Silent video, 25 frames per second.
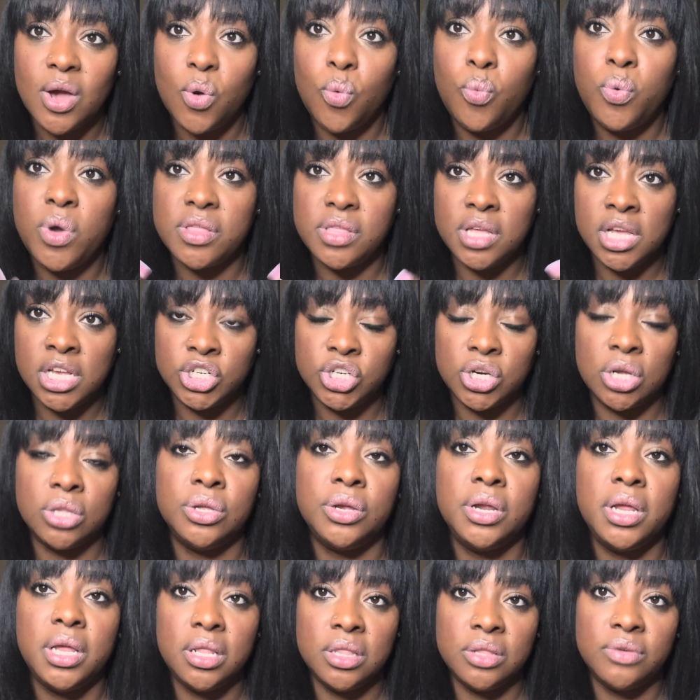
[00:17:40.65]
with each
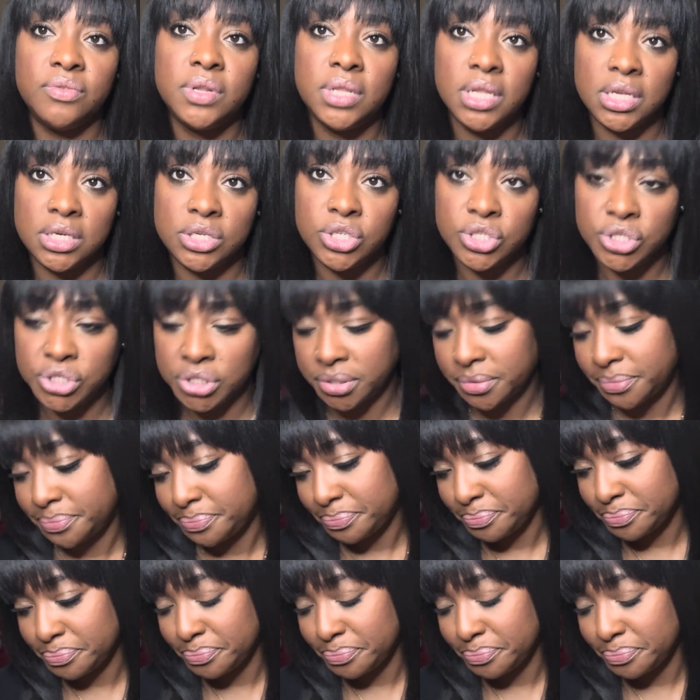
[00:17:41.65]
other in the relationship.